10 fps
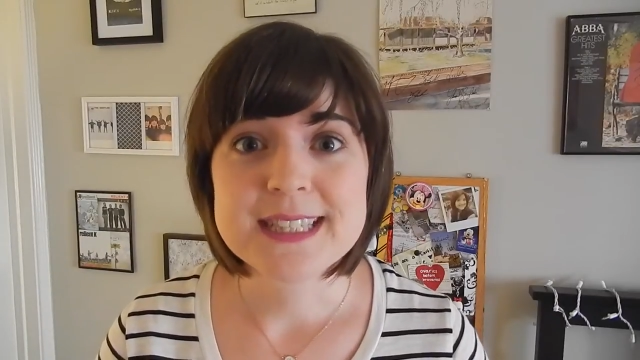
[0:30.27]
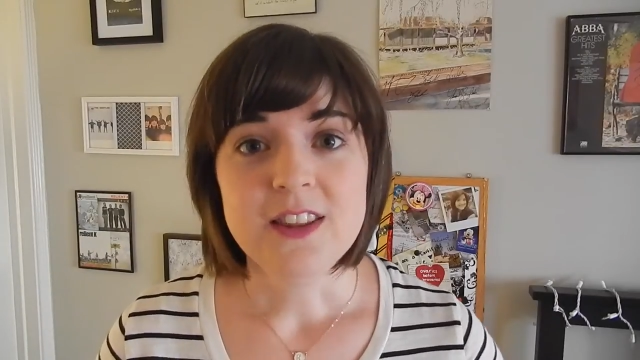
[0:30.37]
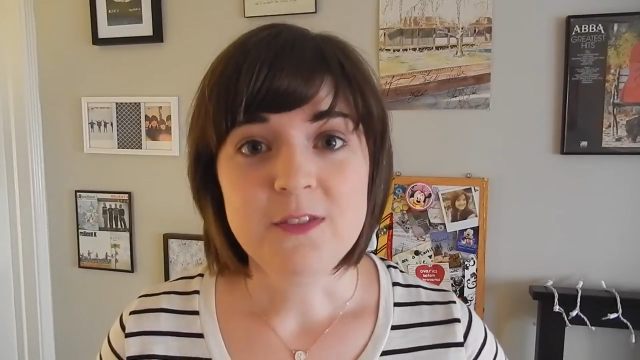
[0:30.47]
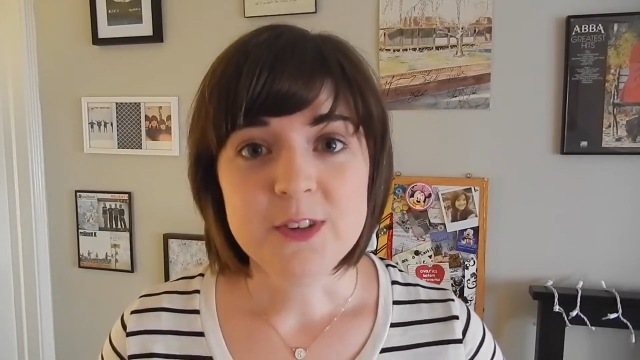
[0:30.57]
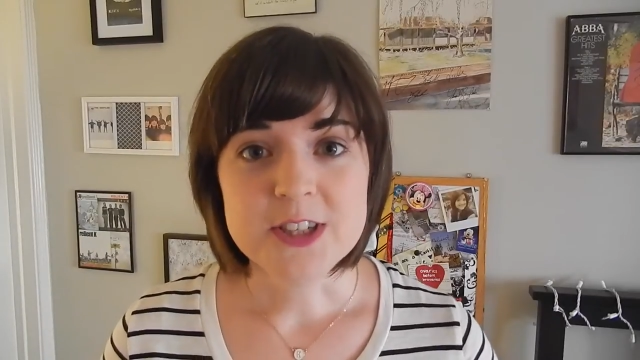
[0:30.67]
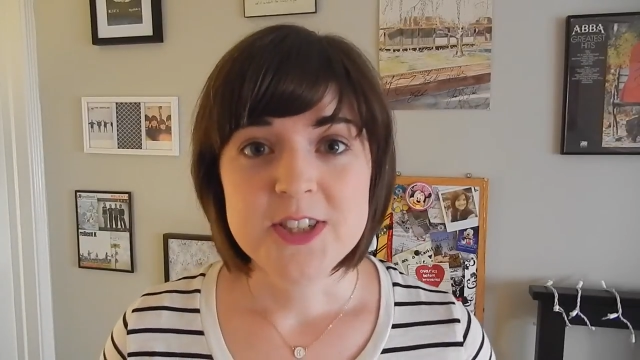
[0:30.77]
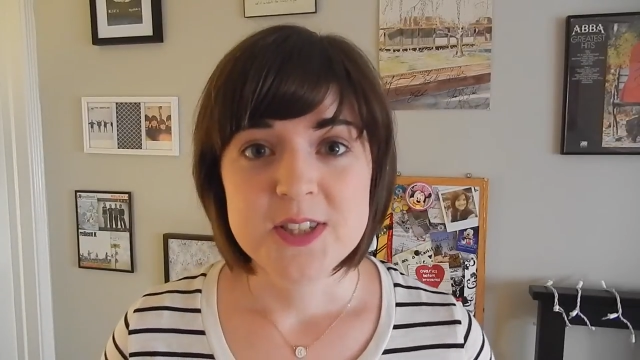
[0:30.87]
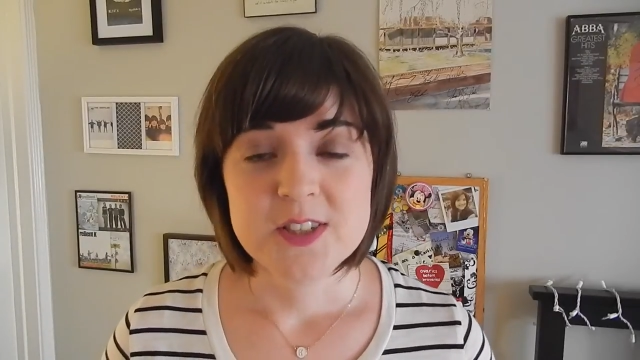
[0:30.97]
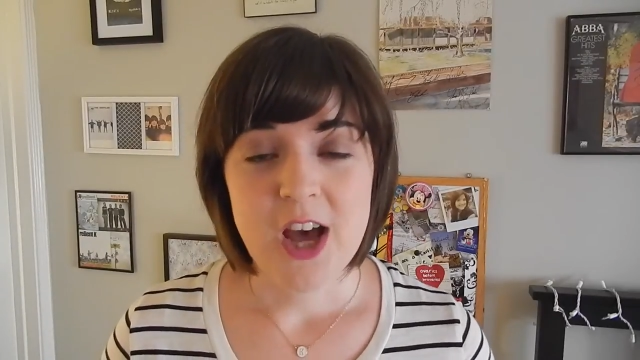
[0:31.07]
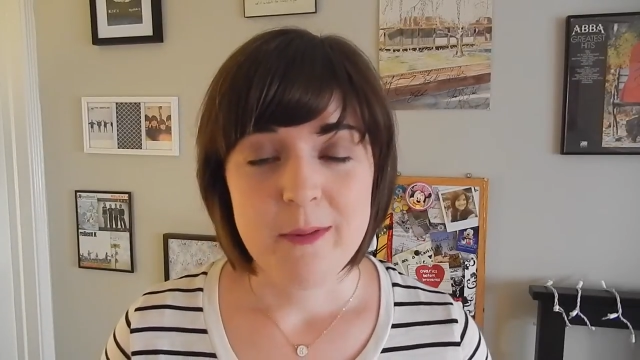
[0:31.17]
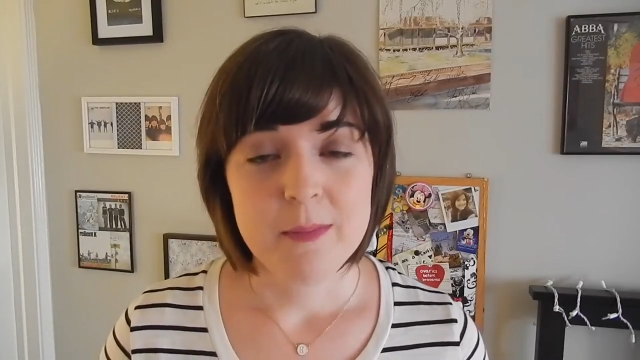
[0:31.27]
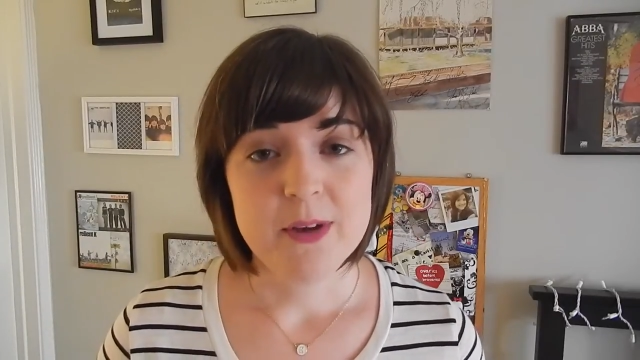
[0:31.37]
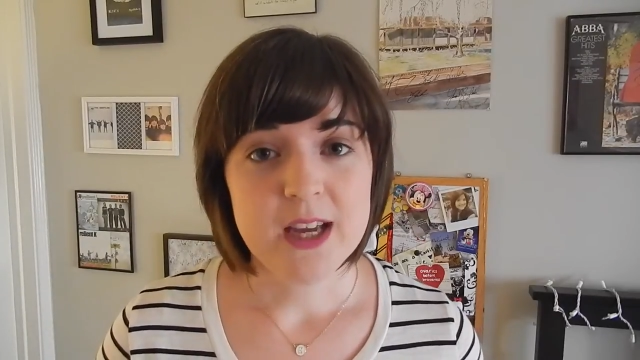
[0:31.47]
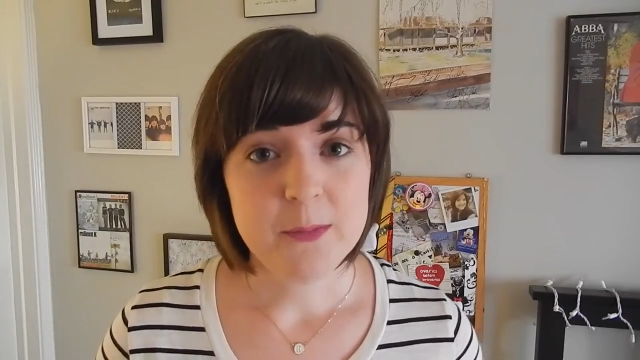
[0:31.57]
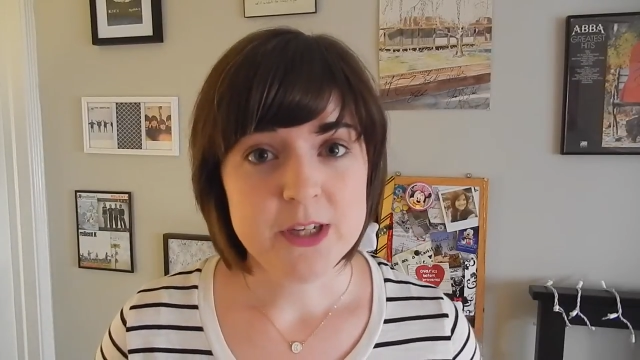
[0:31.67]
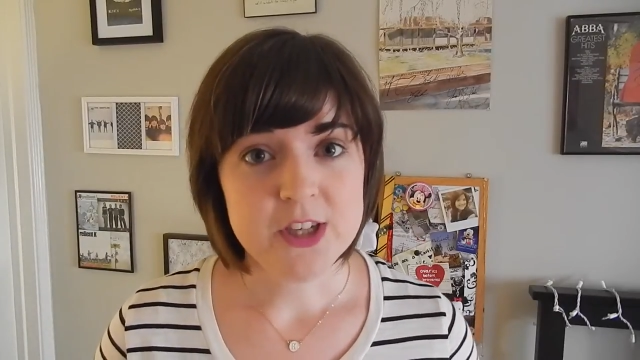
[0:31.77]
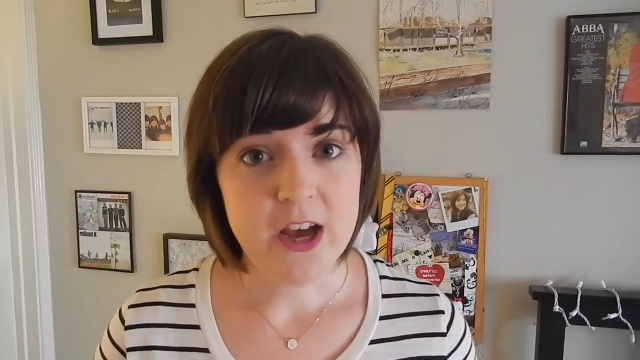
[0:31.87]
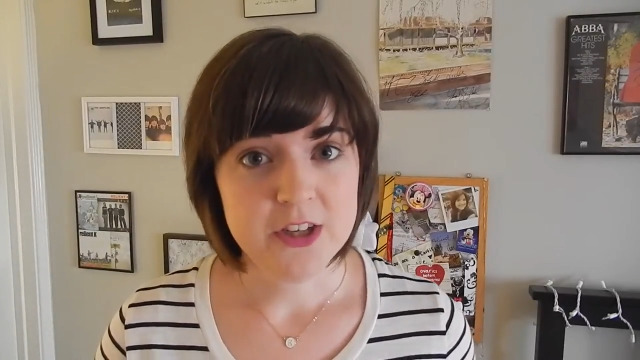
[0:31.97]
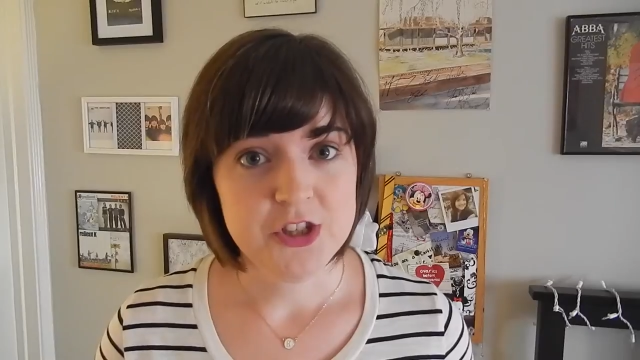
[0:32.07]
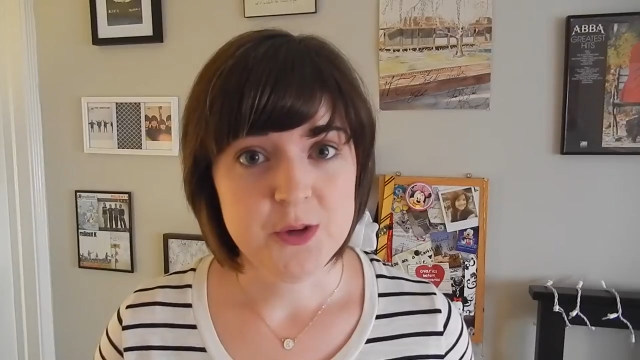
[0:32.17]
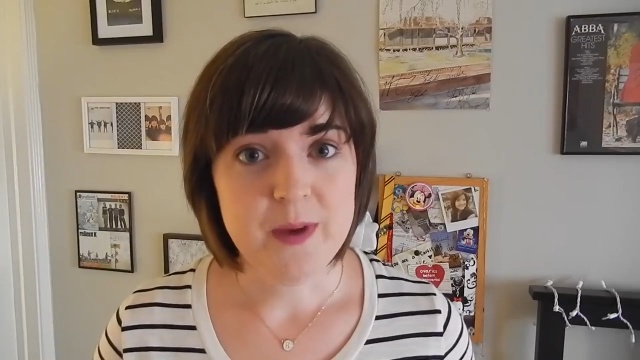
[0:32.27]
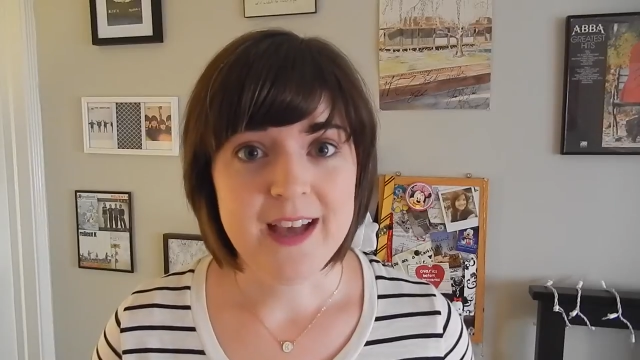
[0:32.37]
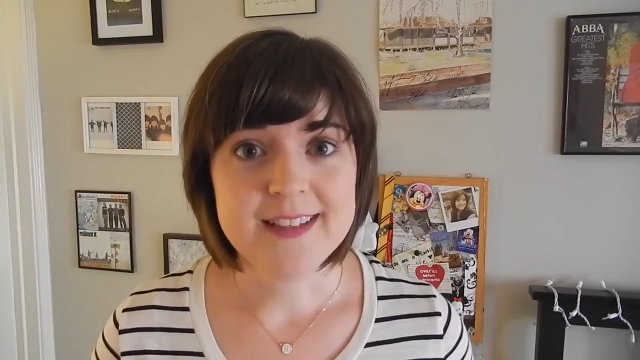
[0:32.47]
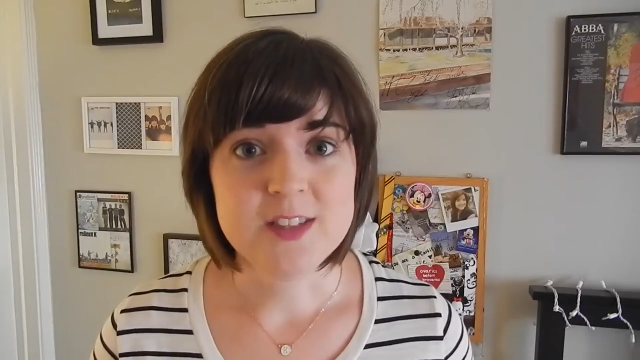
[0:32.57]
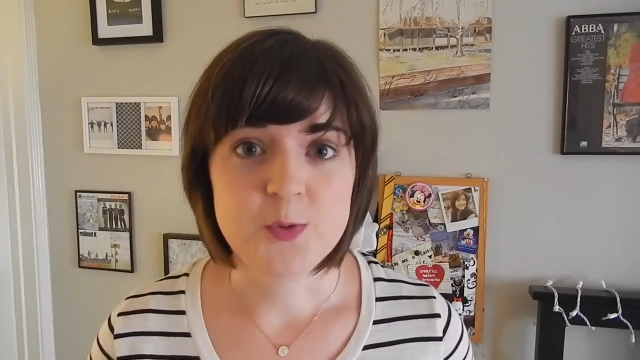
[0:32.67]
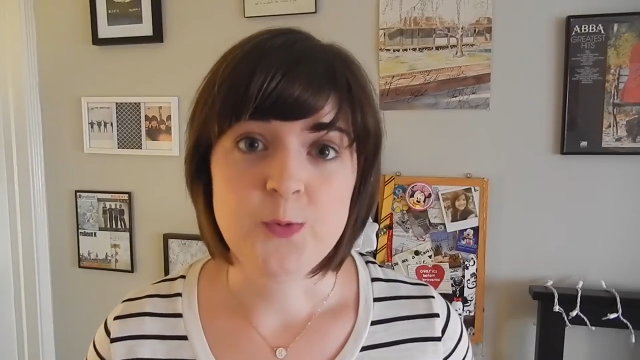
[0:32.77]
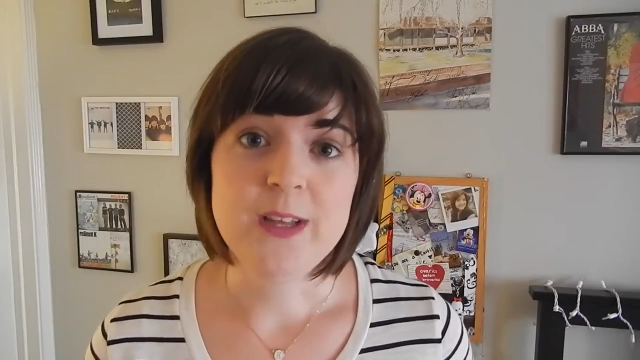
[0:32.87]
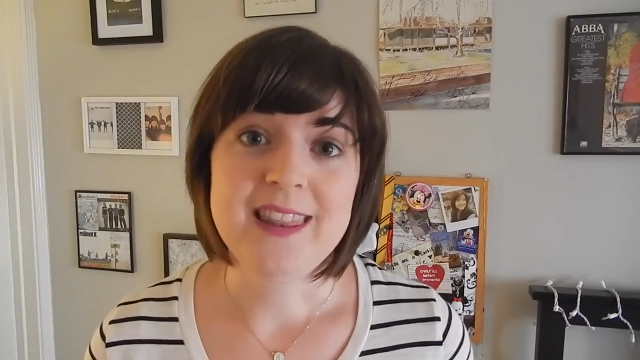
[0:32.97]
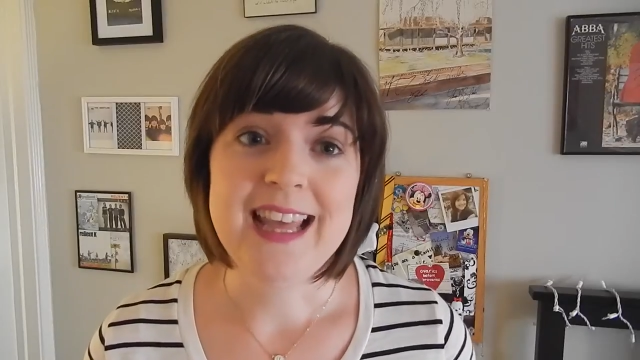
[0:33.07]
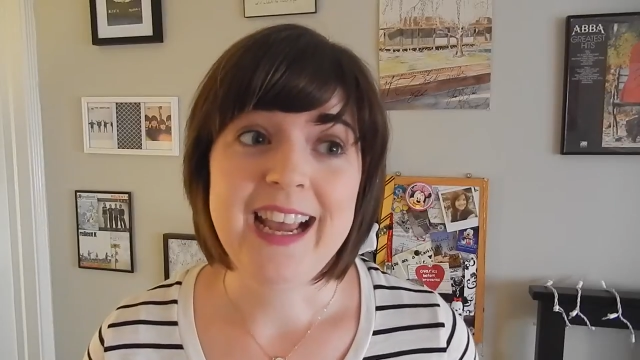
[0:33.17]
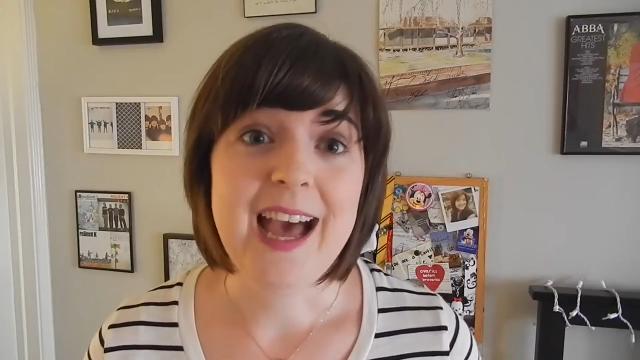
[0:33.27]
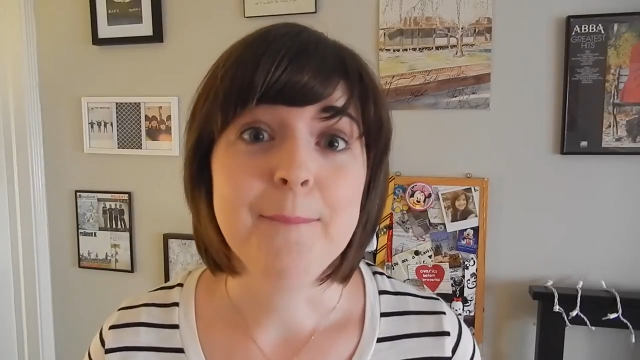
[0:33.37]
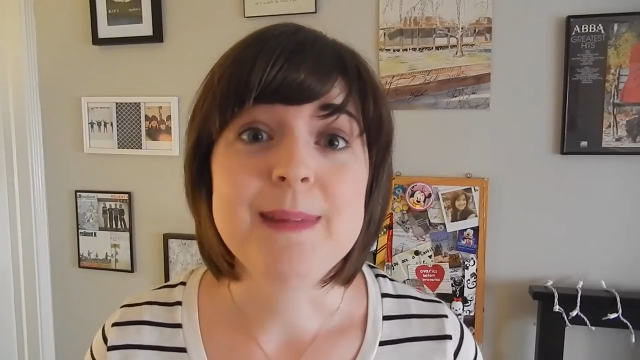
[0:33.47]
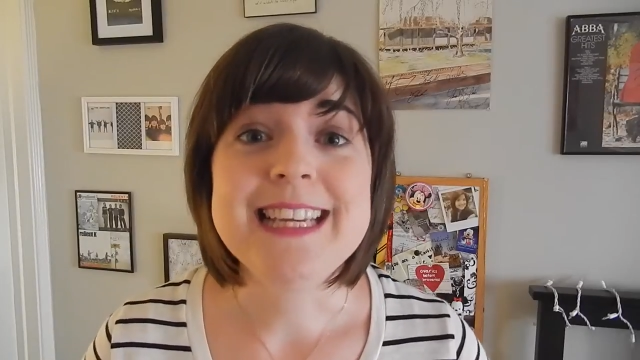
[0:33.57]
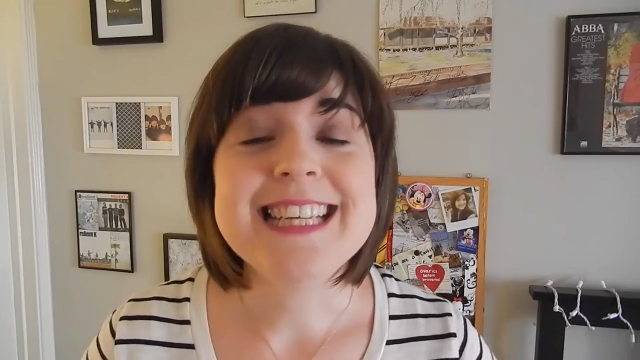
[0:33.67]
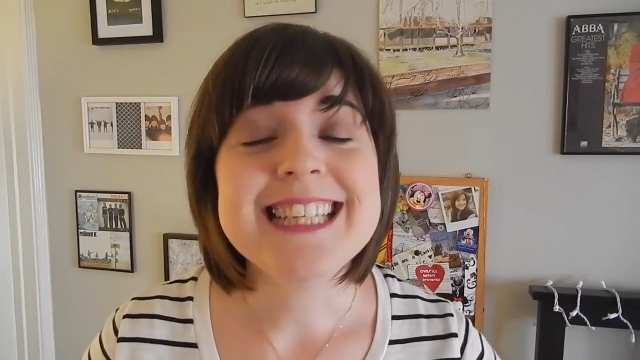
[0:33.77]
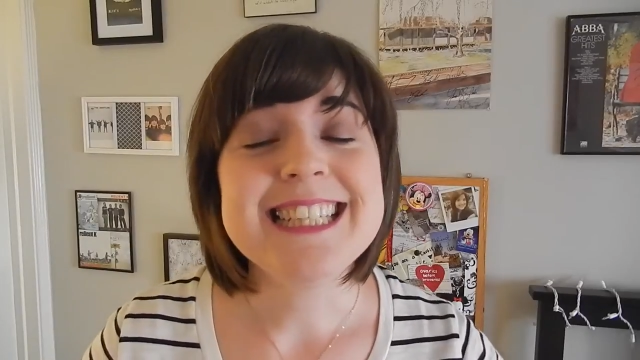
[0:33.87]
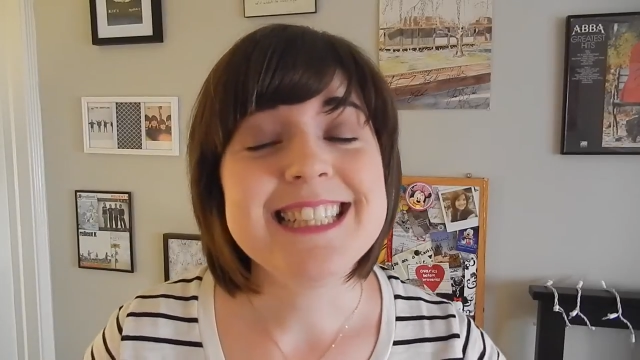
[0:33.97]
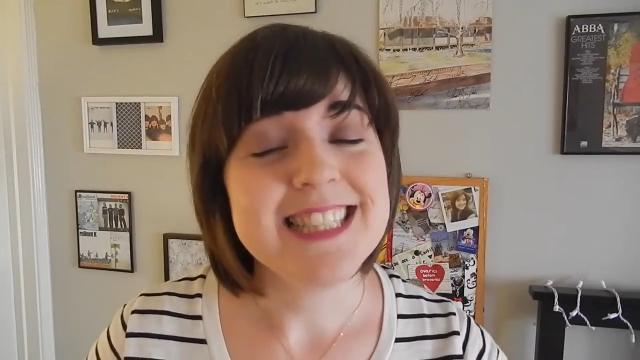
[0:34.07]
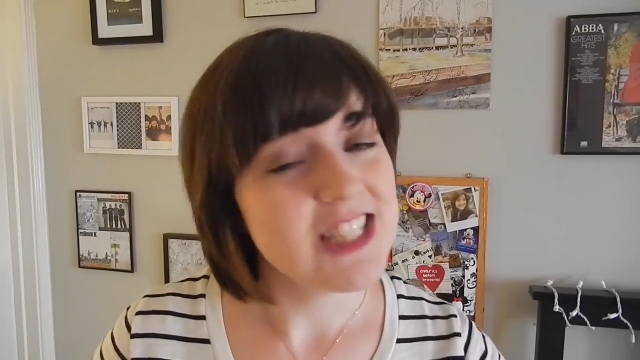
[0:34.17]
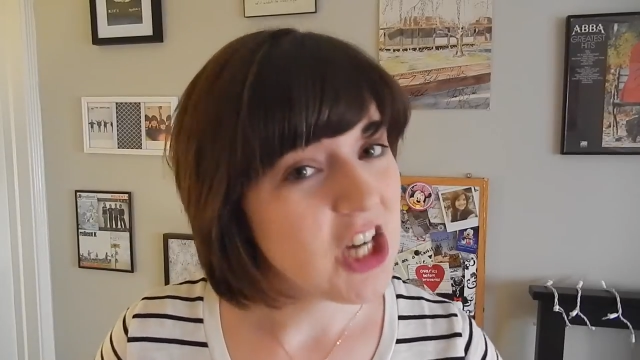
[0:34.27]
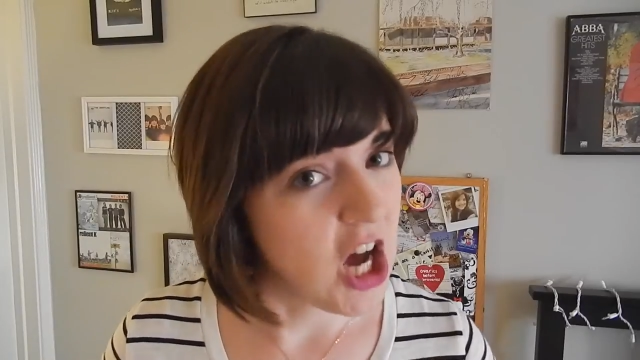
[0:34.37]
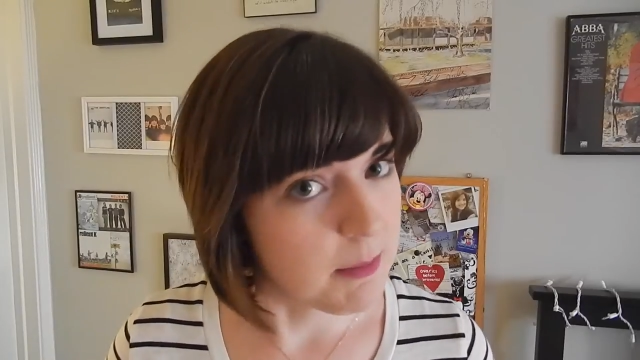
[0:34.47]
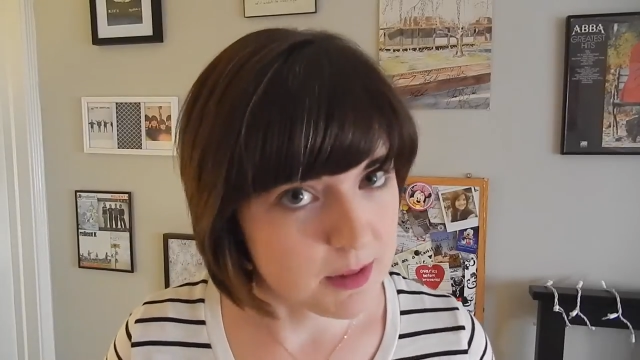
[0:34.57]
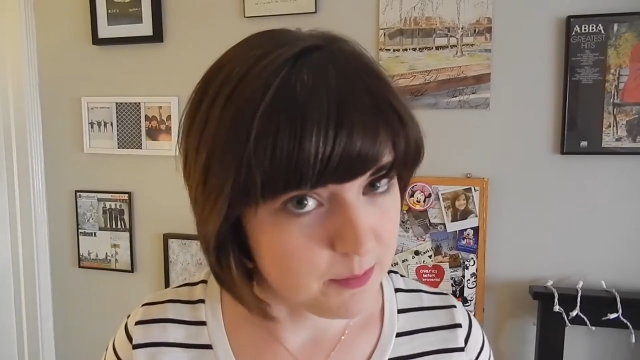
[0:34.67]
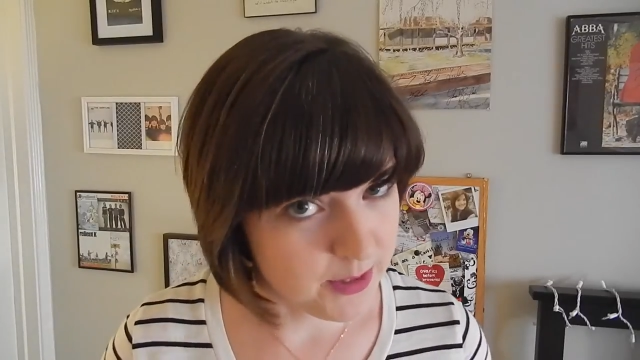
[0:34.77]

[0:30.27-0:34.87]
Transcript: The first comic book I'm going to talk to you about is the one that got me into comic